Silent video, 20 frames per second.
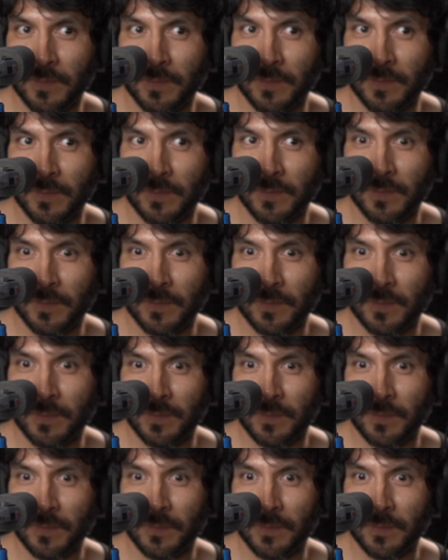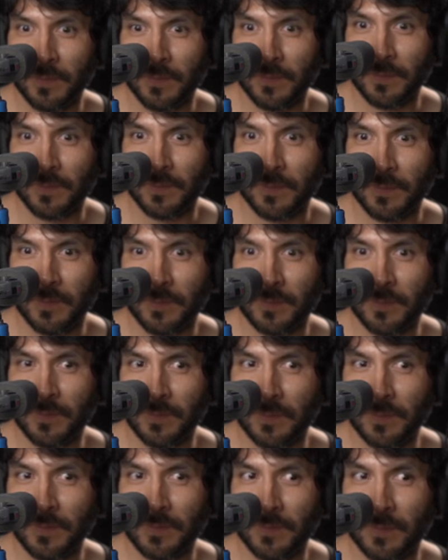
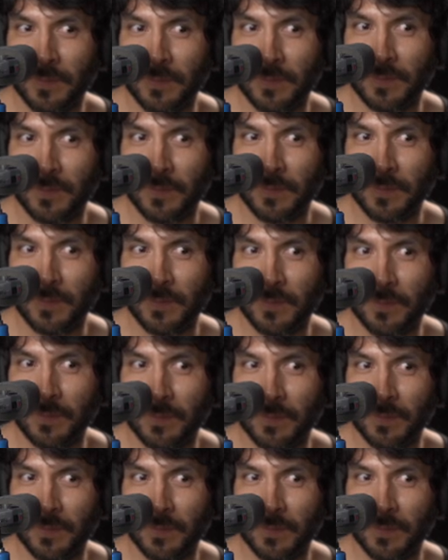(silence)